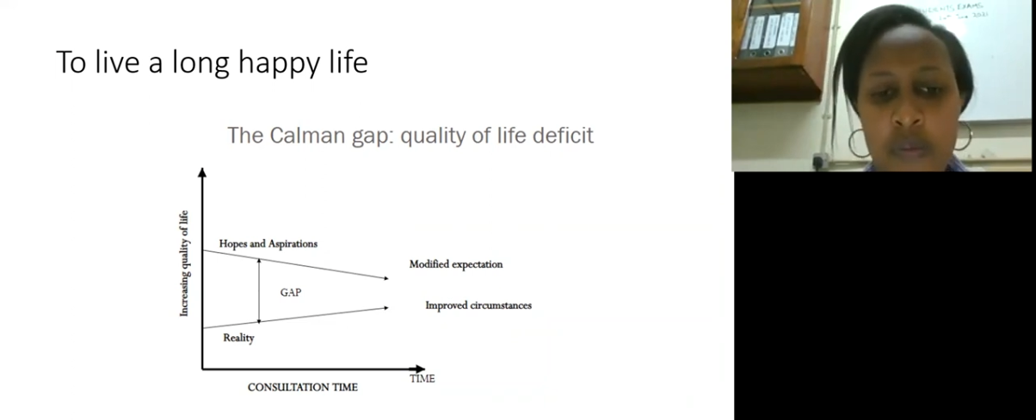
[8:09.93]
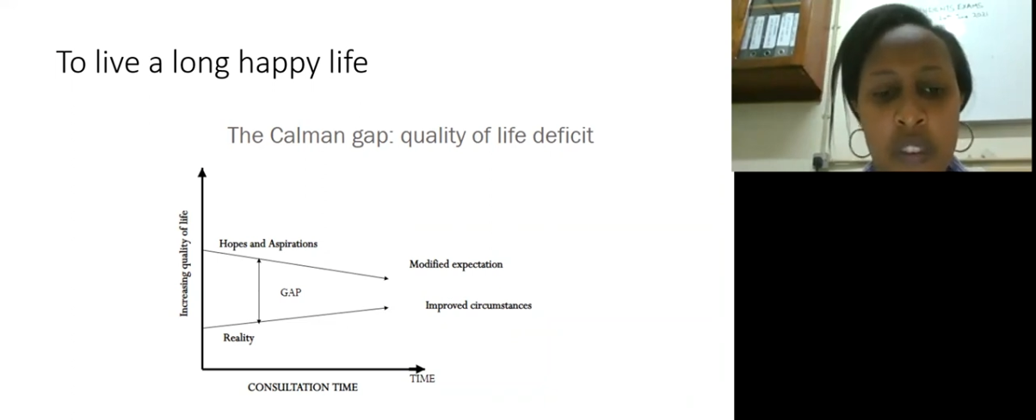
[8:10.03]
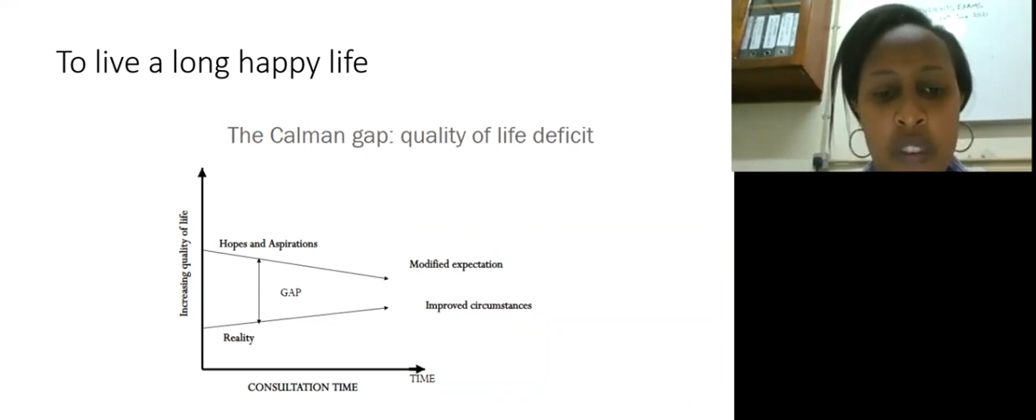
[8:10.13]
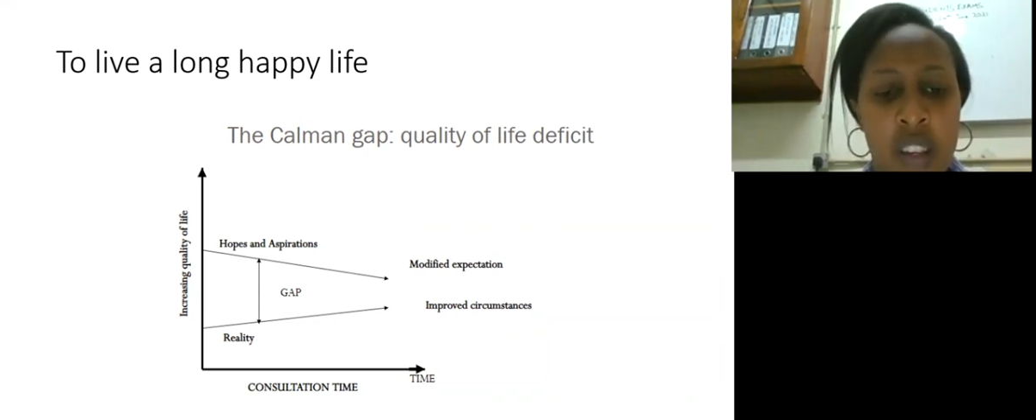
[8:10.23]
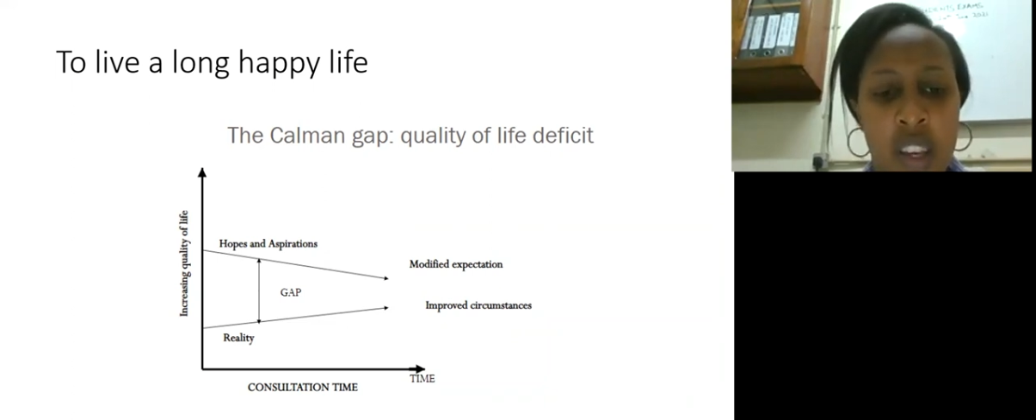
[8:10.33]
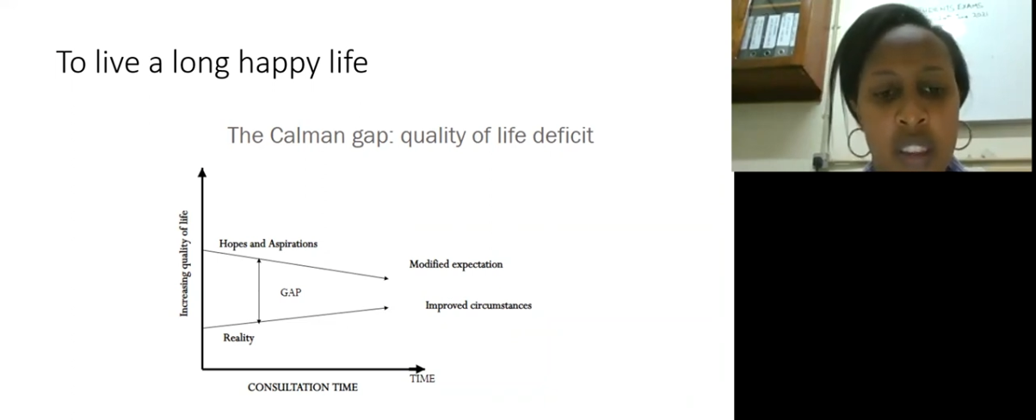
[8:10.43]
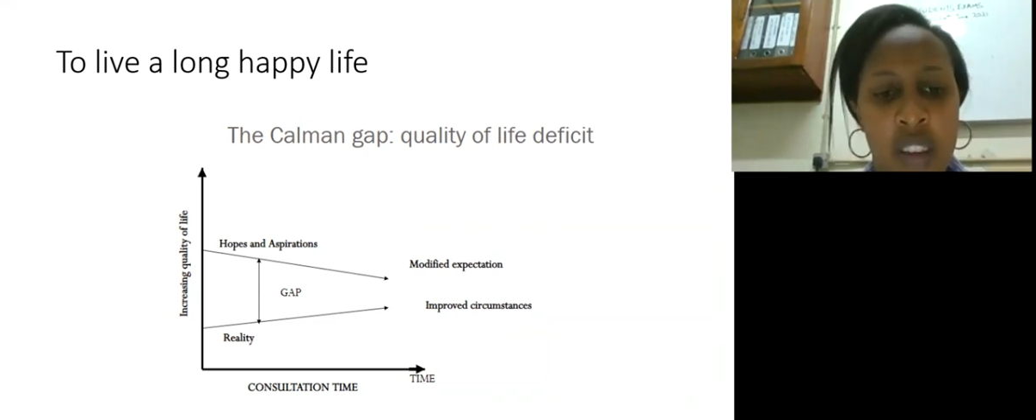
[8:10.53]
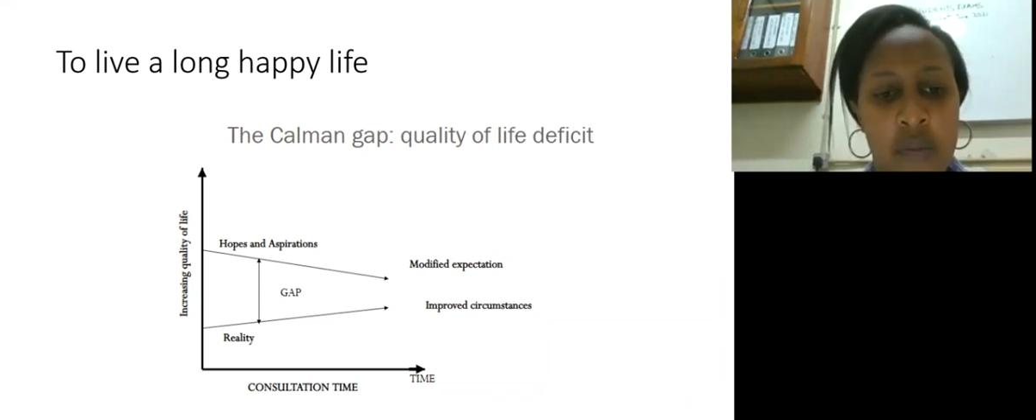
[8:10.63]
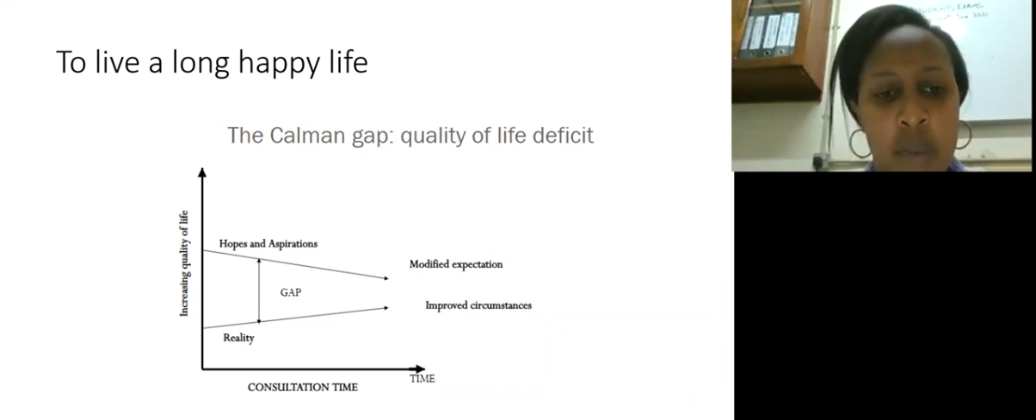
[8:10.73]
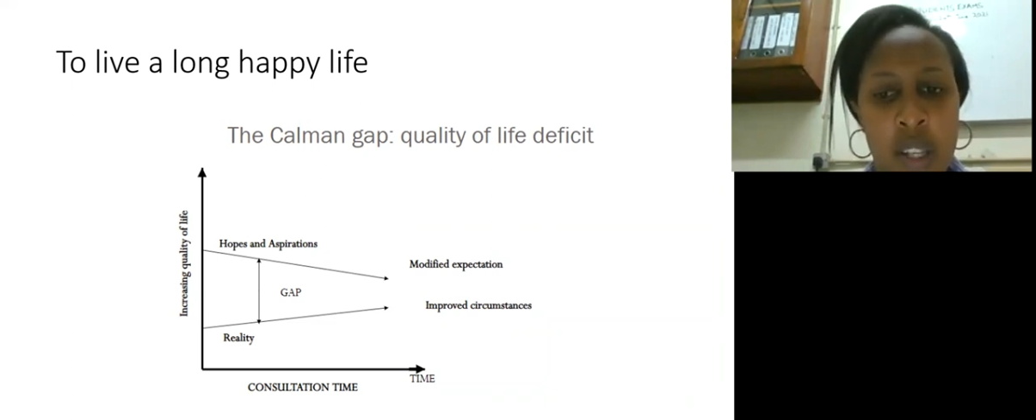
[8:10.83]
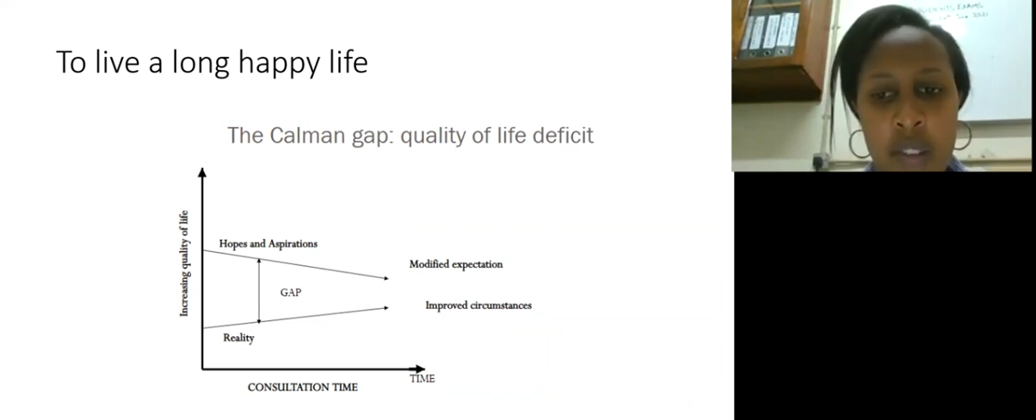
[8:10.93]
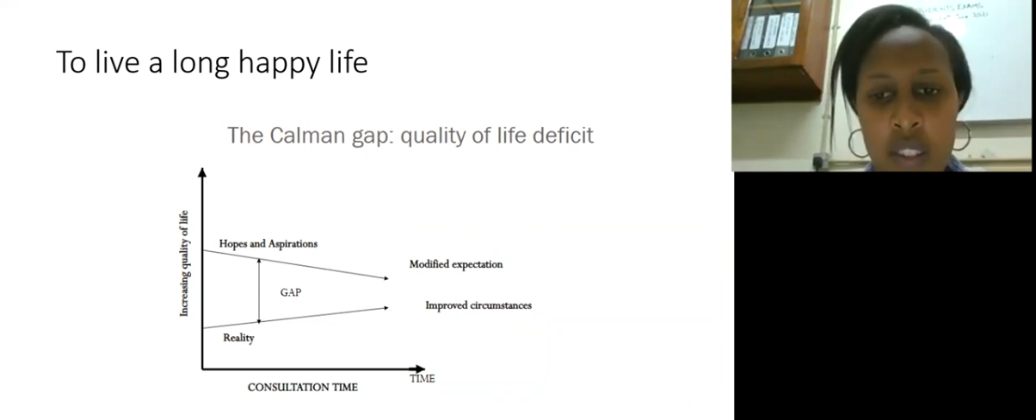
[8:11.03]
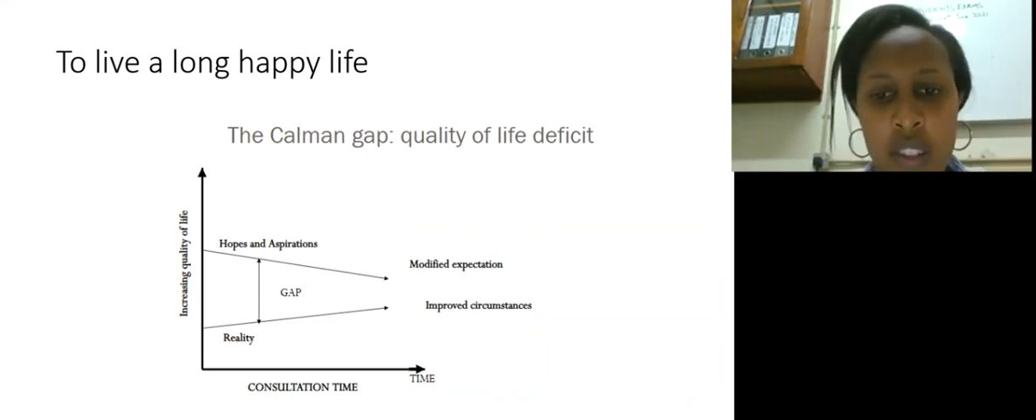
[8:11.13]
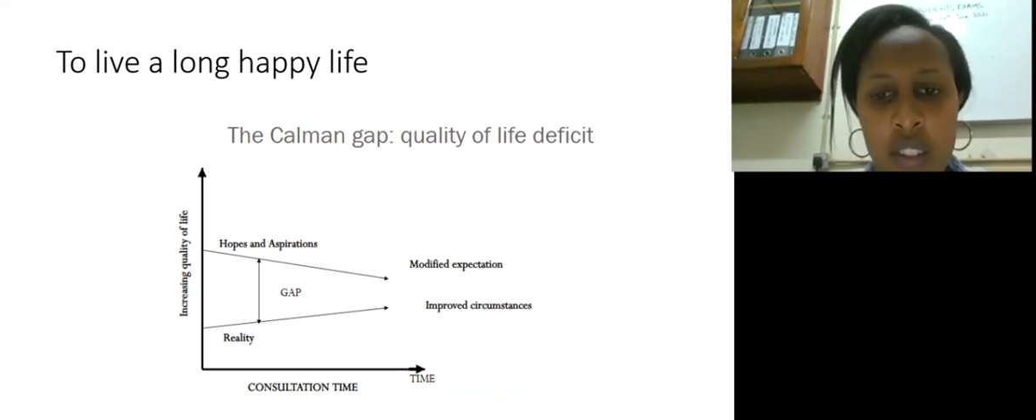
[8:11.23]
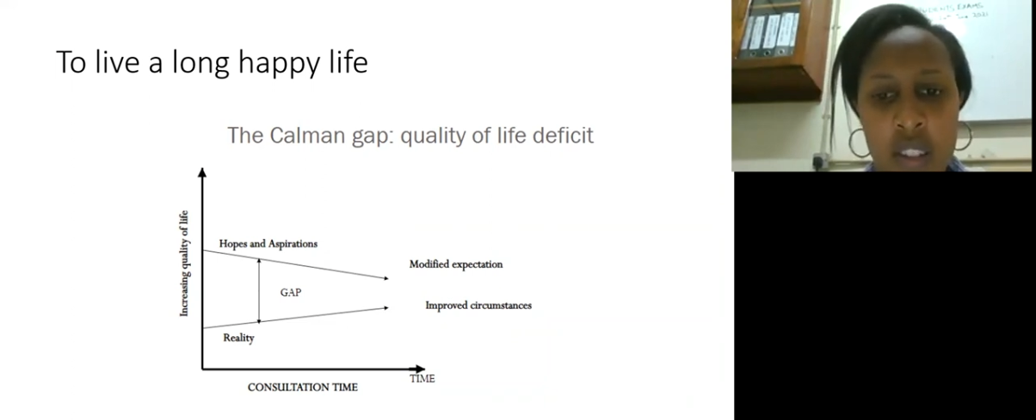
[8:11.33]
feel like they have
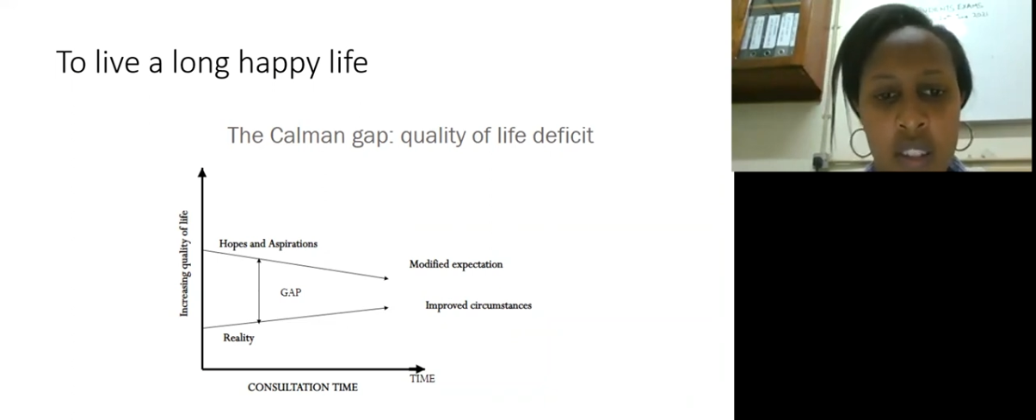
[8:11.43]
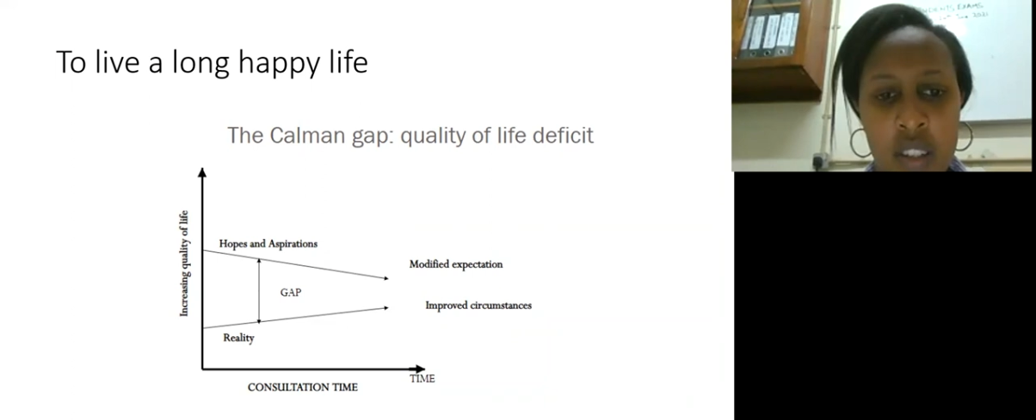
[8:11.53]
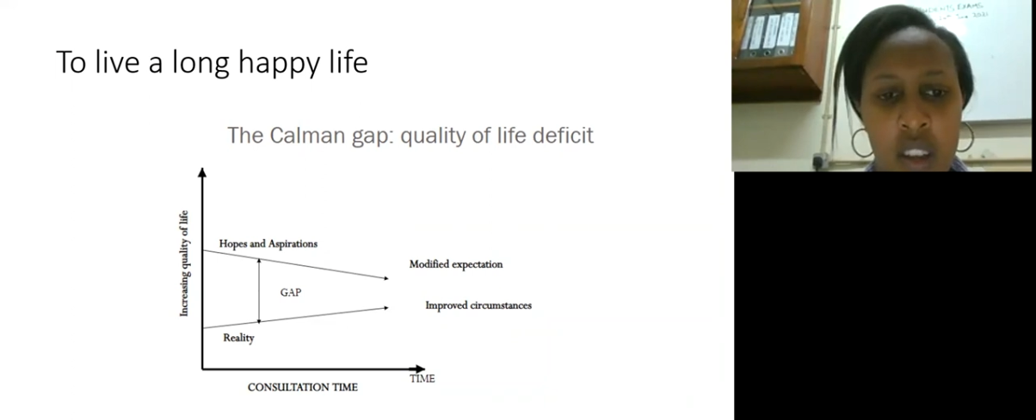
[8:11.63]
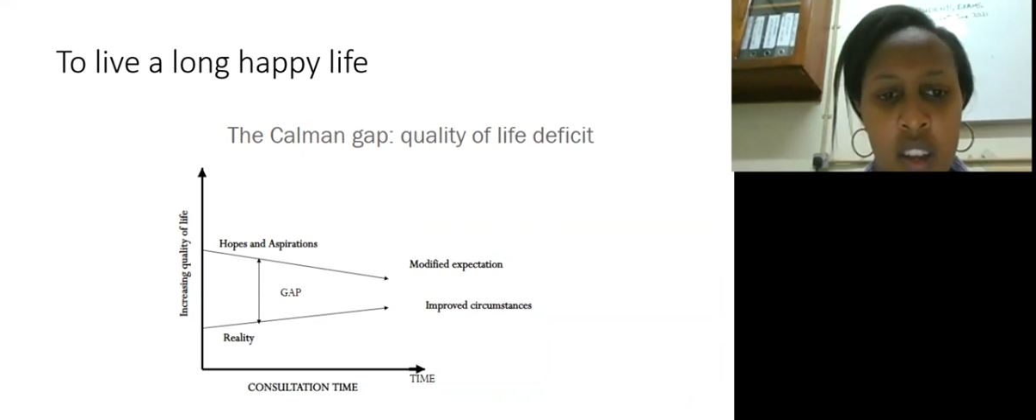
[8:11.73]
benefited